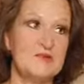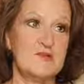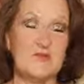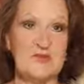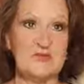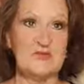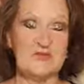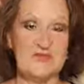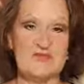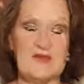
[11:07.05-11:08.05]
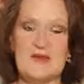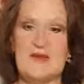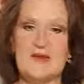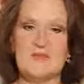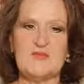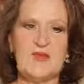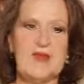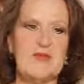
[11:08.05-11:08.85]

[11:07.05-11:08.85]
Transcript: to research 15 idioms today.